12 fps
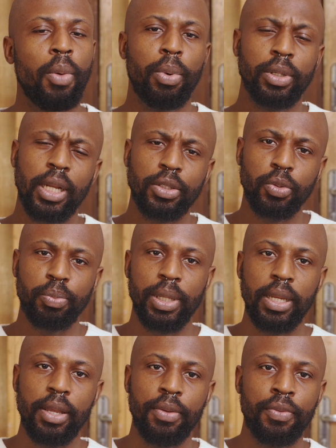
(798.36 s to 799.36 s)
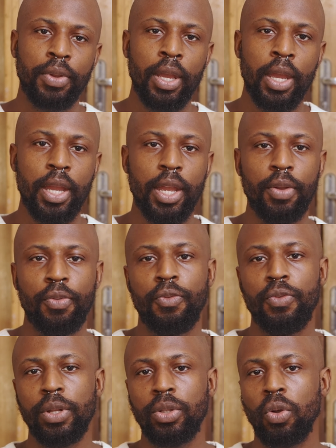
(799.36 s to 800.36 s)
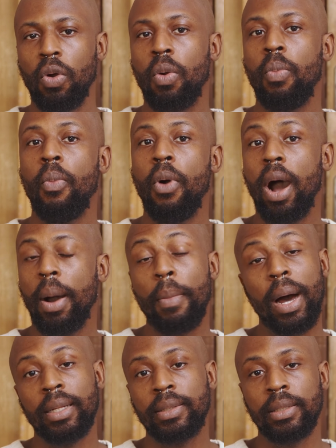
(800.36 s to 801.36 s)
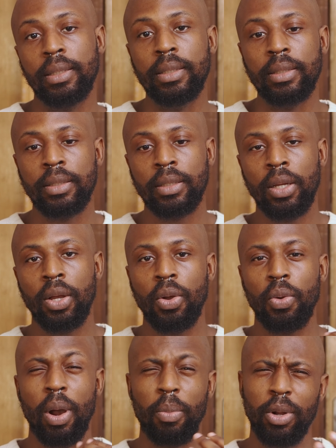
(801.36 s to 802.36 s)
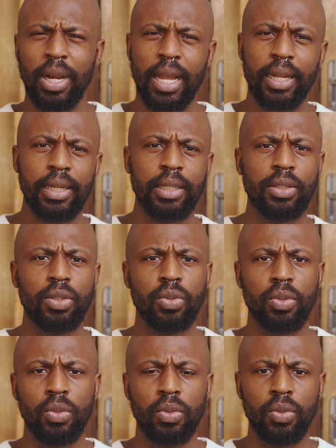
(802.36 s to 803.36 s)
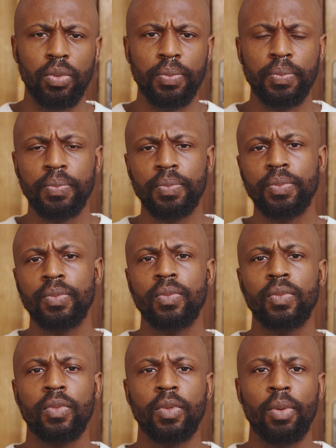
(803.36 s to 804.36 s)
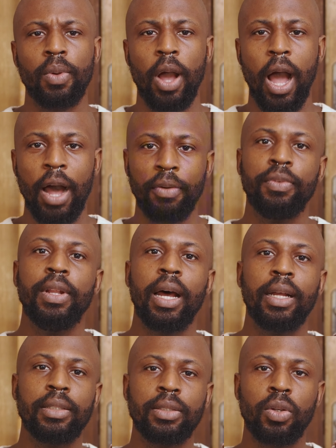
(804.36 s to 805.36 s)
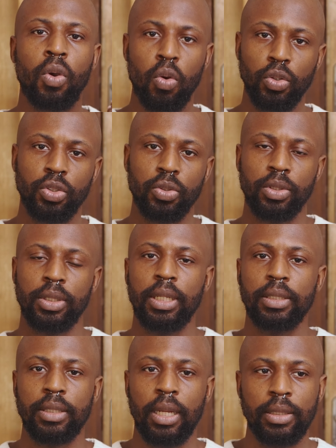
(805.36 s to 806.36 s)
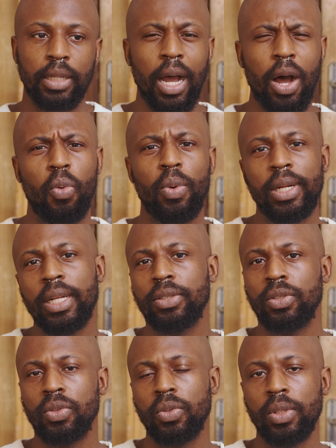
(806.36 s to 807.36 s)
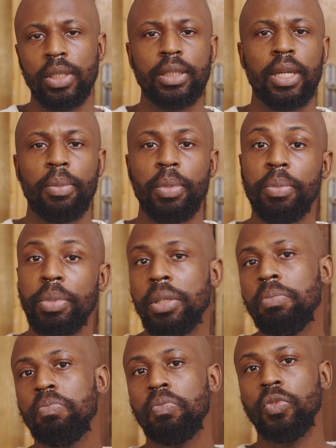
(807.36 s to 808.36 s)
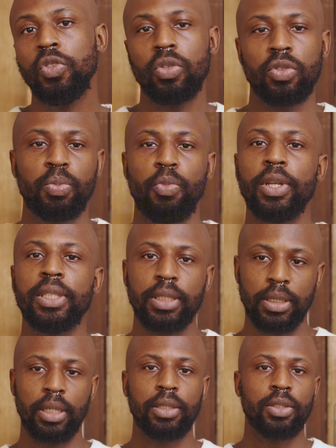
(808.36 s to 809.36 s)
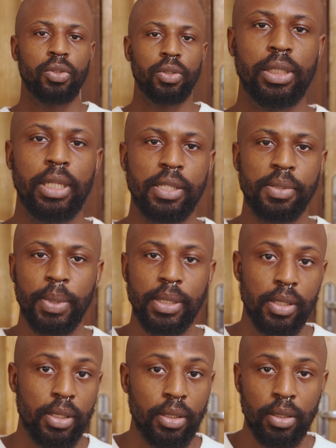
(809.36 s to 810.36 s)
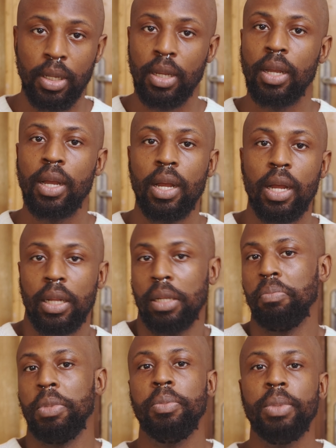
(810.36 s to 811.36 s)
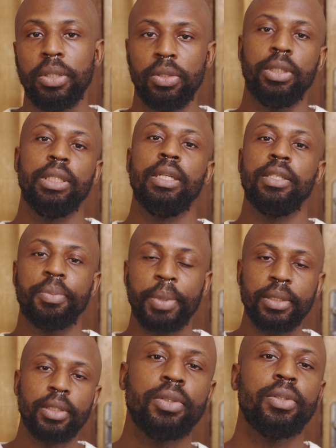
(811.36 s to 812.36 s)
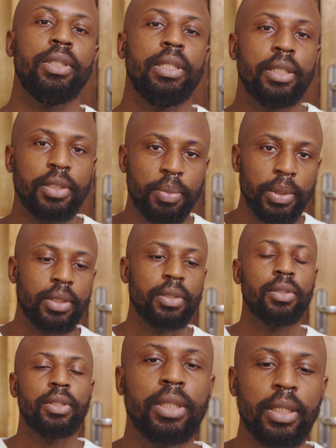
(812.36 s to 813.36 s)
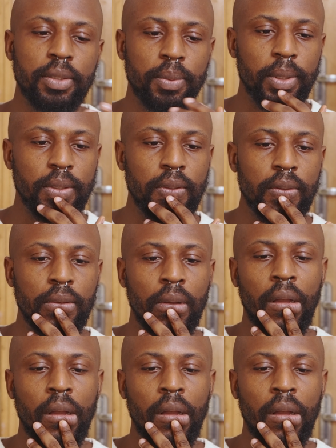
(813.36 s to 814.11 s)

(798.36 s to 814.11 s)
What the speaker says: but I do believe if we talk more about it, we are more likely to have that consciousness and that awareness to it, and maybe just point it out to the next person, and maybe to the next person, to the next person, to the next person.